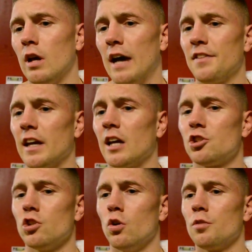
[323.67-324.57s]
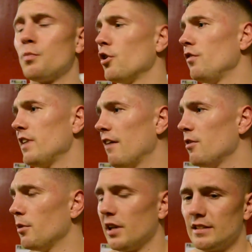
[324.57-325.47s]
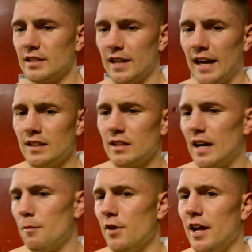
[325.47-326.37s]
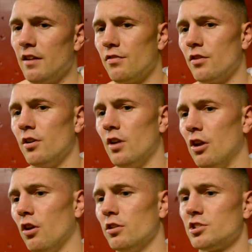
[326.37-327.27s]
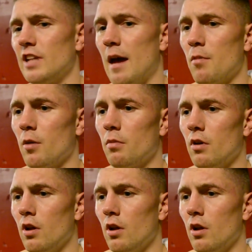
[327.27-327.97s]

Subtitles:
I think I showed and proved to everybody tonight that I'm ready for another step up.